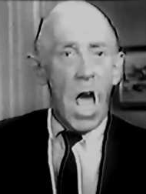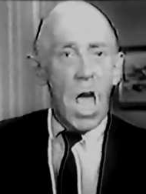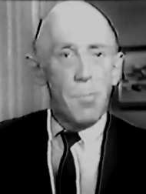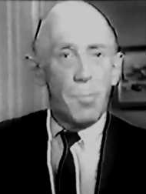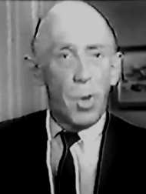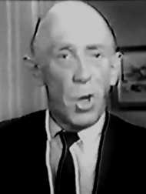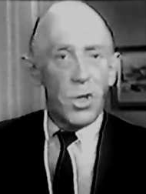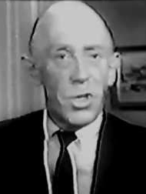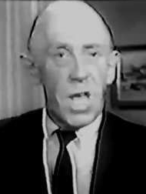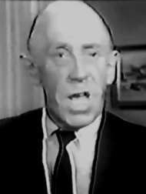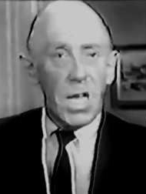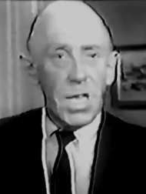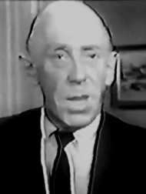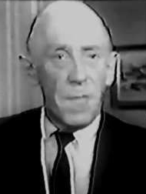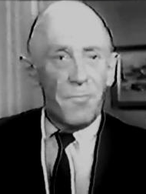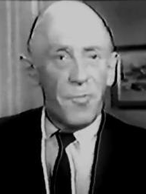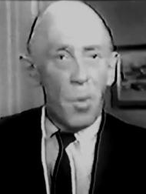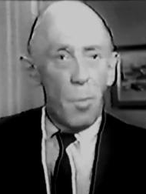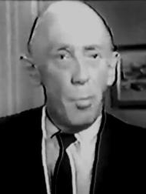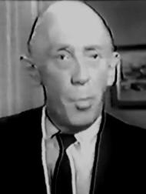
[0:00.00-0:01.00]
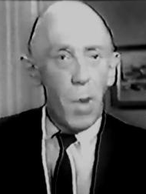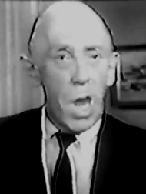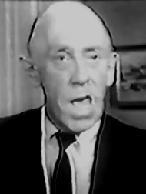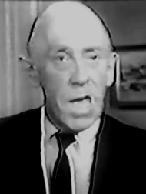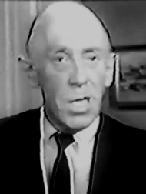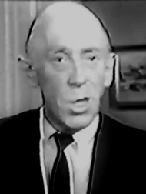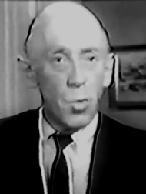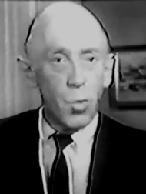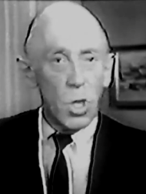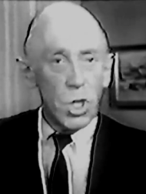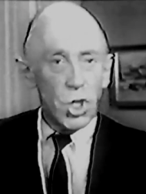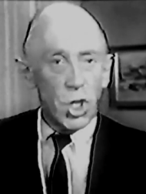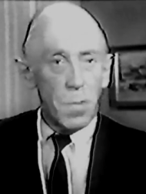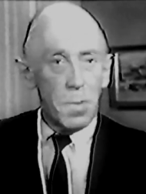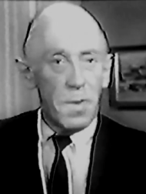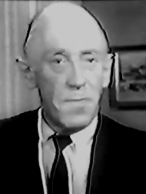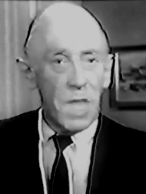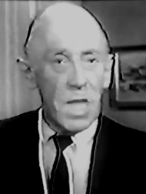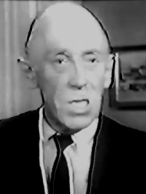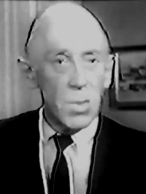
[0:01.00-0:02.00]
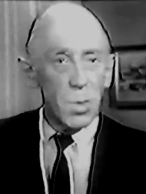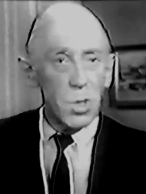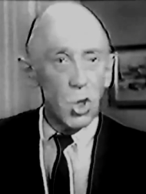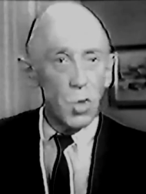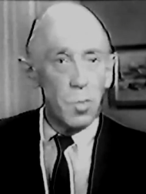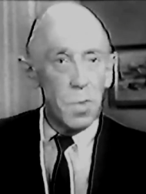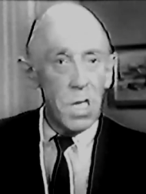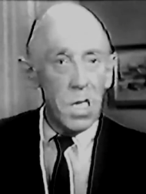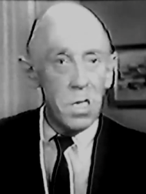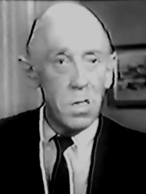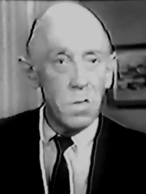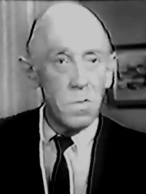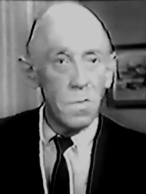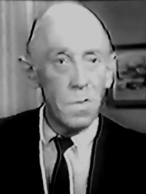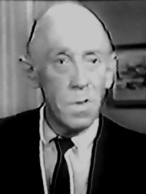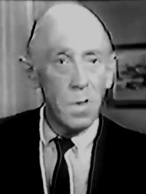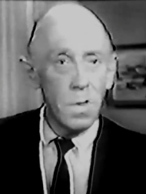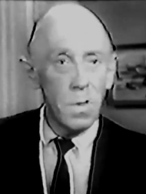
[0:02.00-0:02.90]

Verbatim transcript: I protect them from blind worship, if that's what you mean.